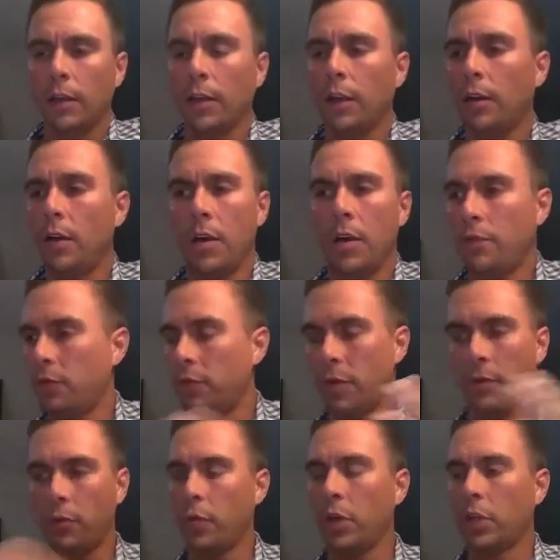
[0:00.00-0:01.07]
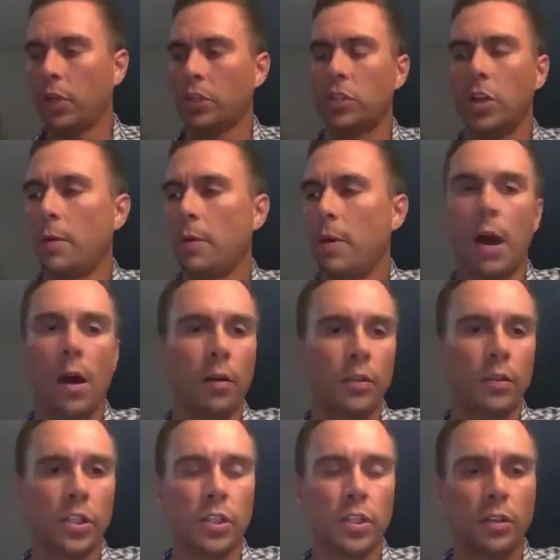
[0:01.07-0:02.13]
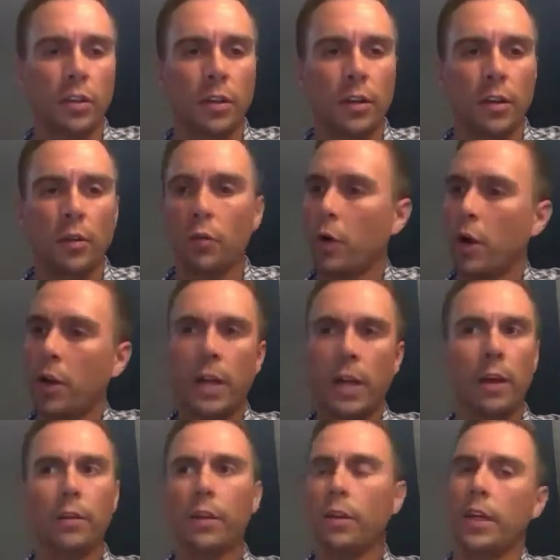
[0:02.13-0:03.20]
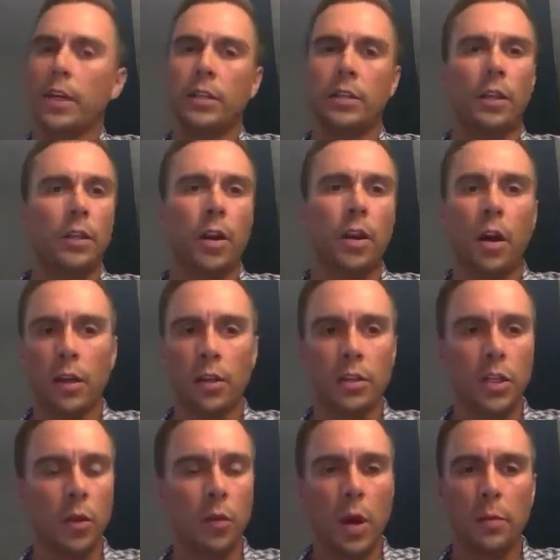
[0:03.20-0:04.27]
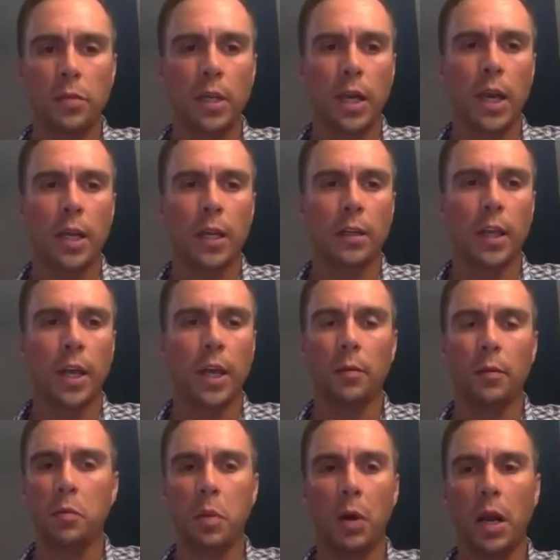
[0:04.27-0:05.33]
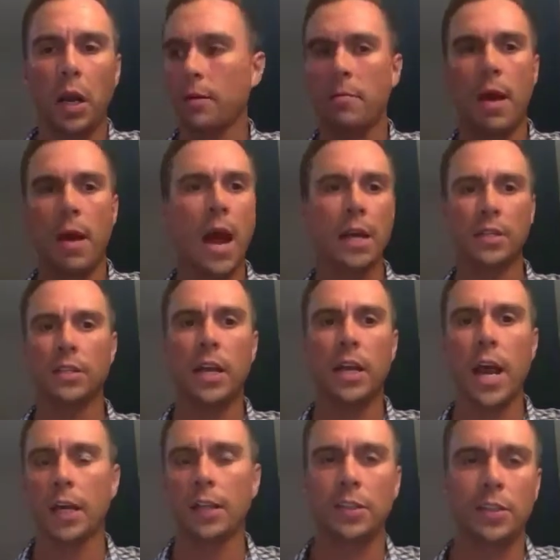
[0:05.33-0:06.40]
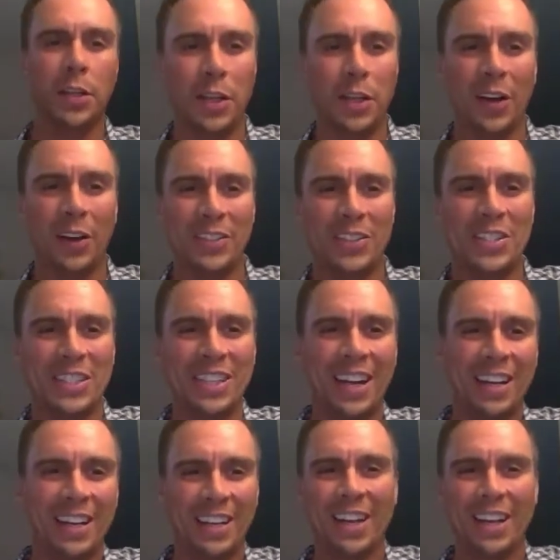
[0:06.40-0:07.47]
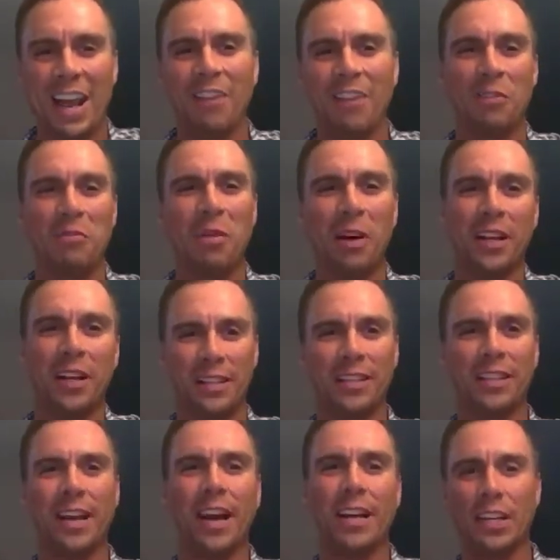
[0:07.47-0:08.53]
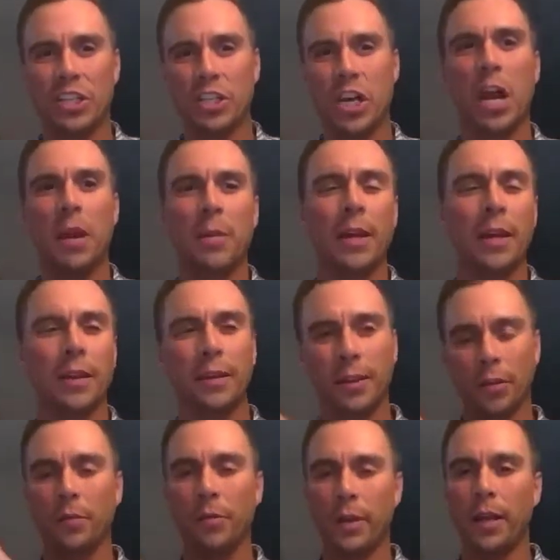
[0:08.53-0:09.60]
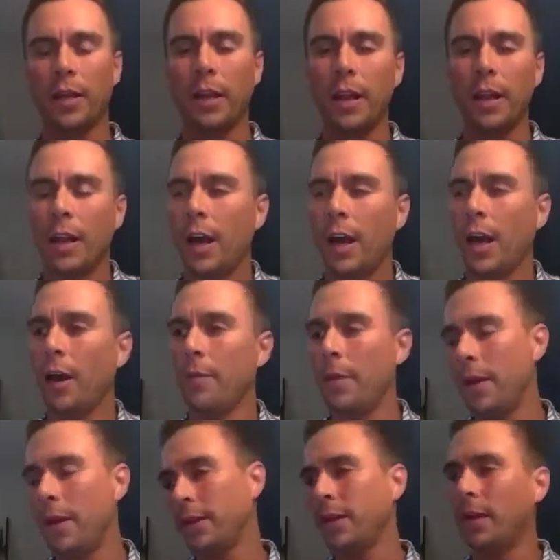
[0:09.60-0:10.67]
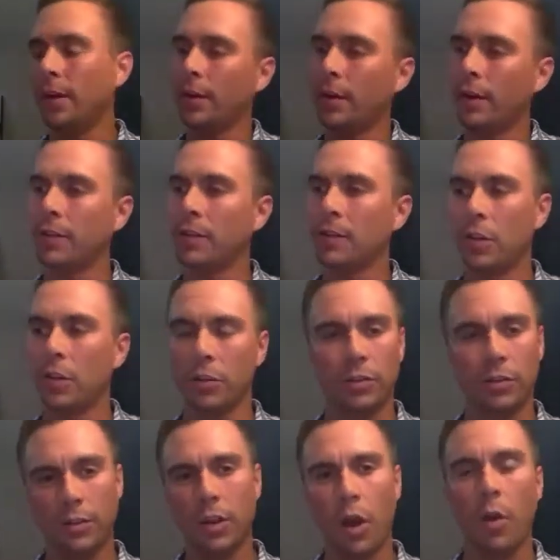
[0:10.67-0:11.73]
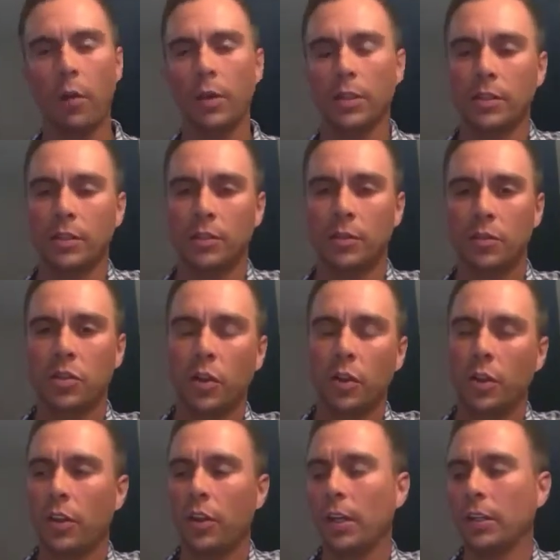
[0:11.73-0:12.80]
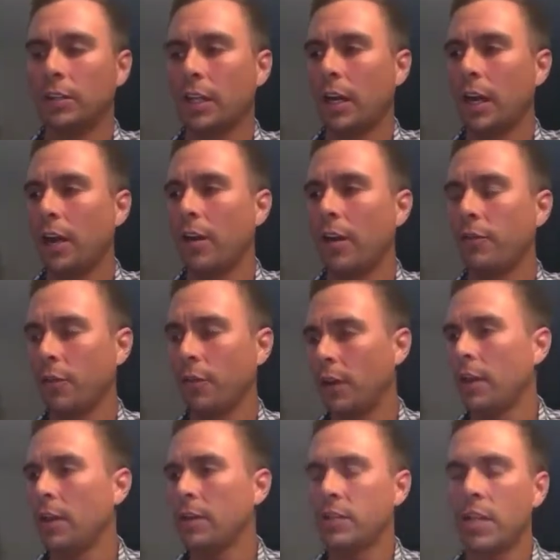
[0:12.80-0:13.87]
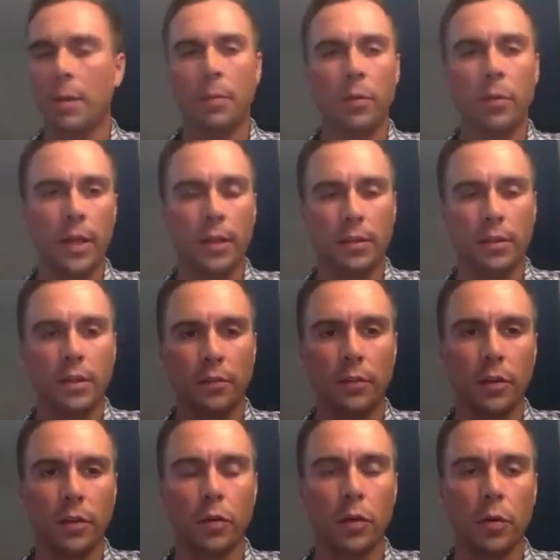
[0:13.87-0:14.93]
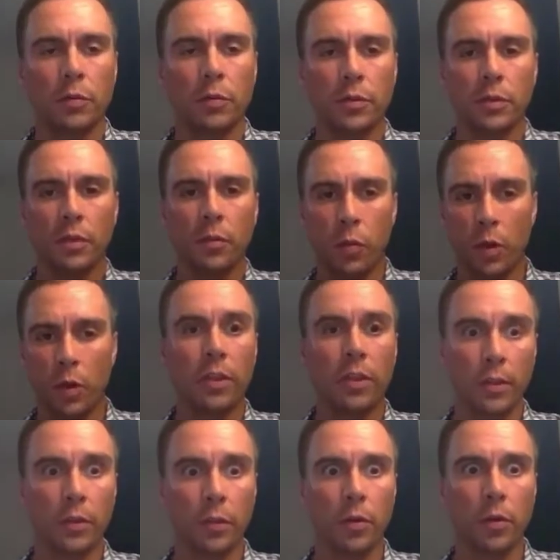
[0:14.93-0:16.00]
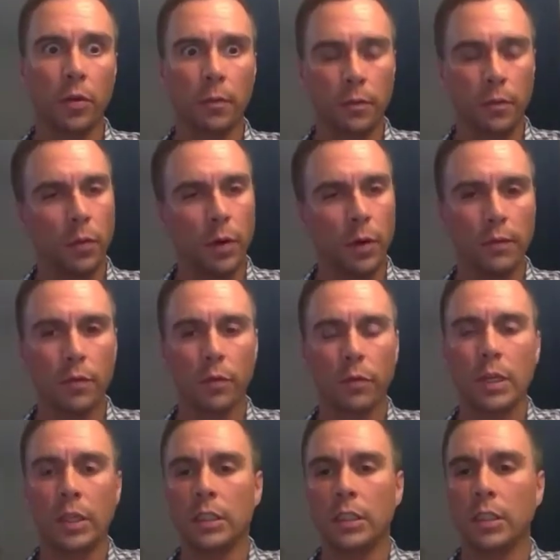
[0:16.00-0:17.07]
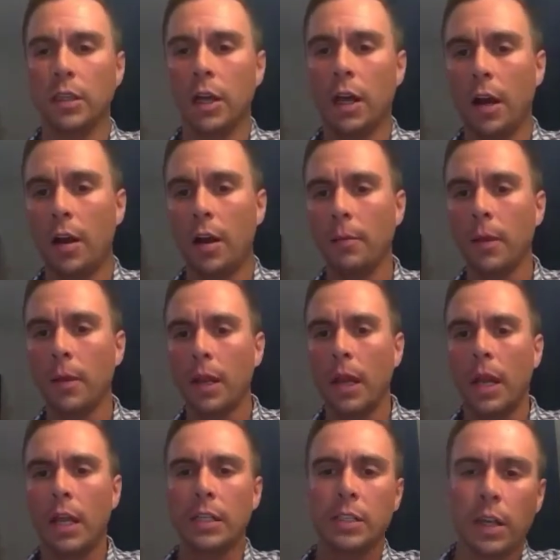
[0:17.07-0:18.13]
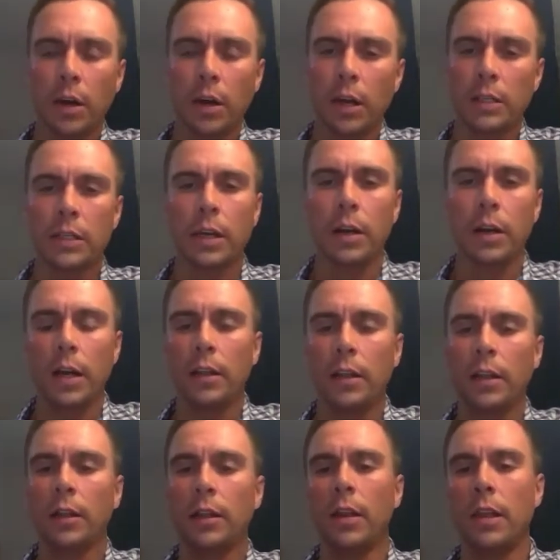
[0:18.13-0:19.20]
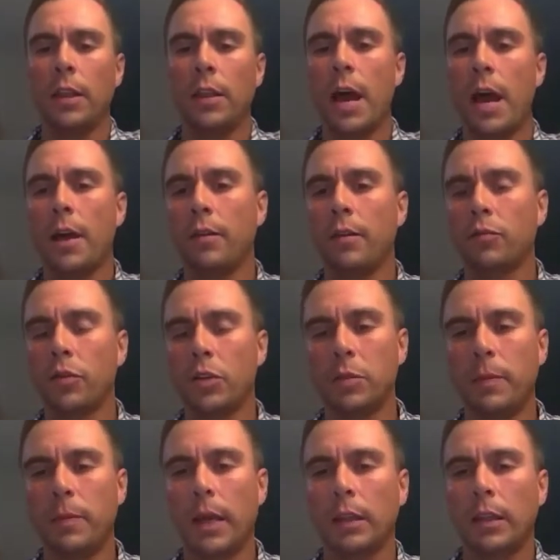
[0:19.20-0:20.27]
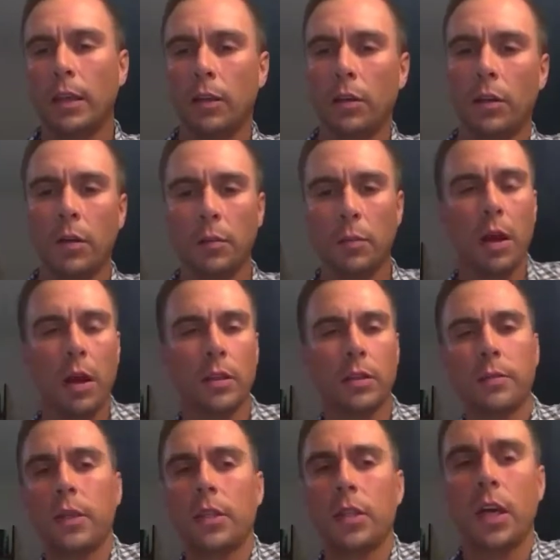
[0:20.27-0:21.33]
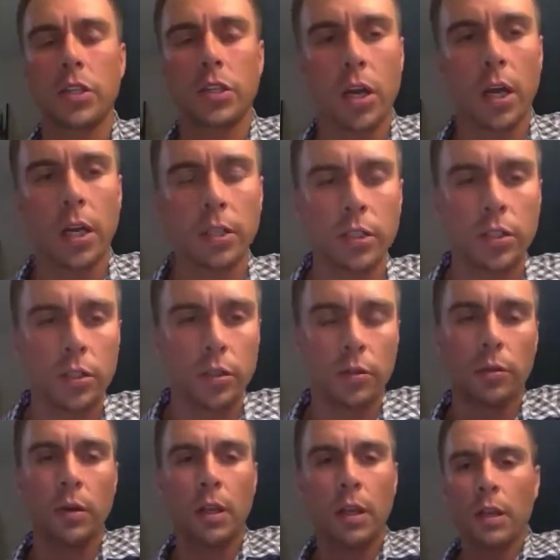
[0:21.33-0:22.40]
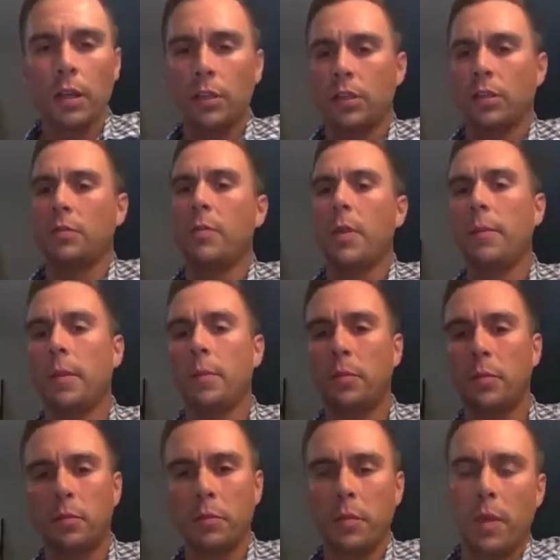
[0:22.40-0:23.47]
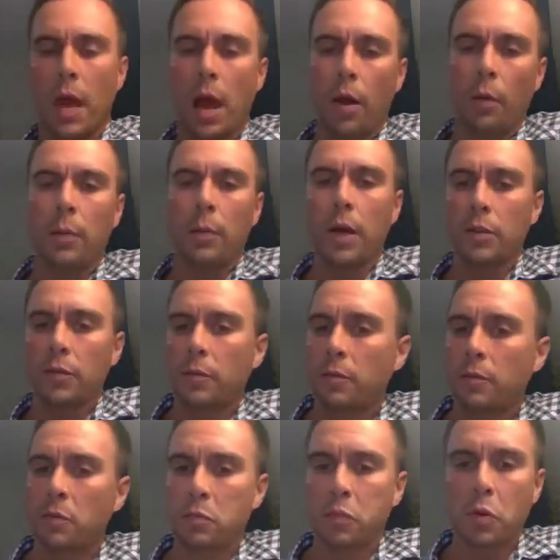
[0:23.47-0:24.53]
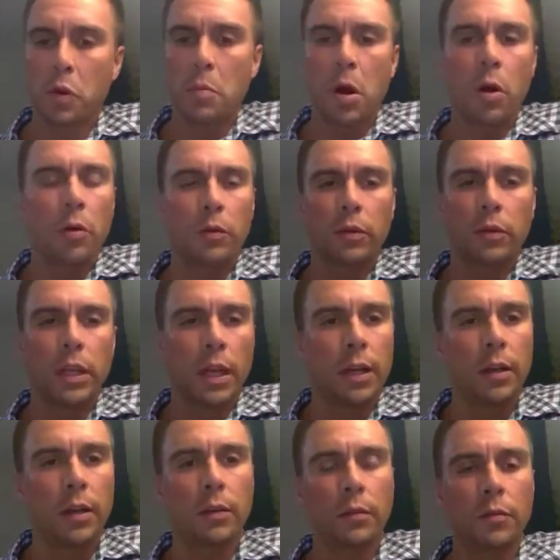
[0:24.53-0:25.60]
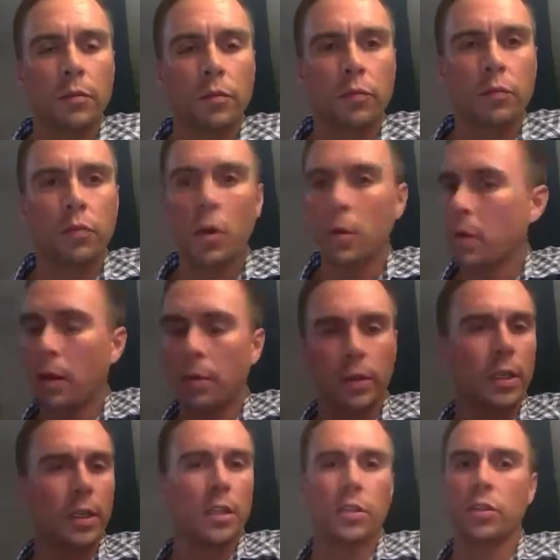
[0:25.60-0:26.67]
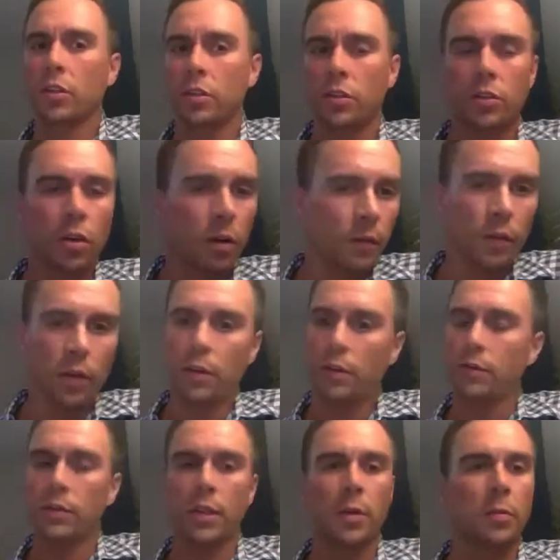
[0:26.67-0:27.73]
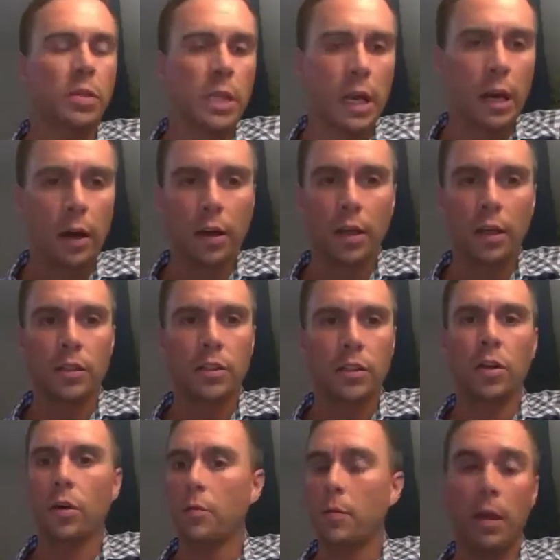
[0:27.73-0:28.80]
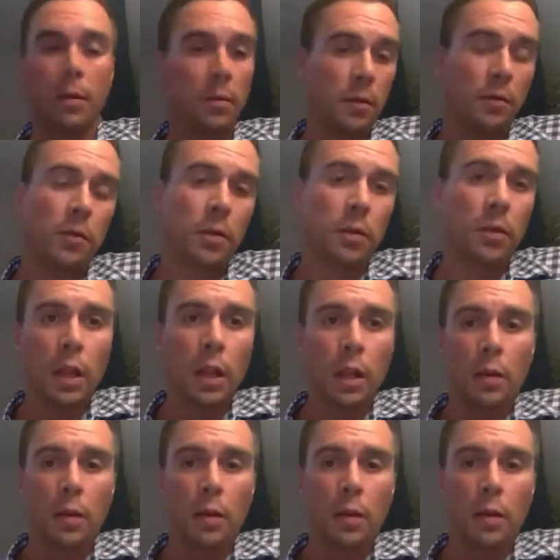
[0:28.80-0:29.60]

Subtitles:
if we could somehow just run down the list on the RNC website and like put out a mass text, and just kind of get everybody to kind of chime in a little bit. There's always certain things that kind of separate different groups within the group for whatever reason. Is there anything in that respect that you could possibly touch on to just maybe help us promote getting Republicans, conservatives, libertarians, maybe even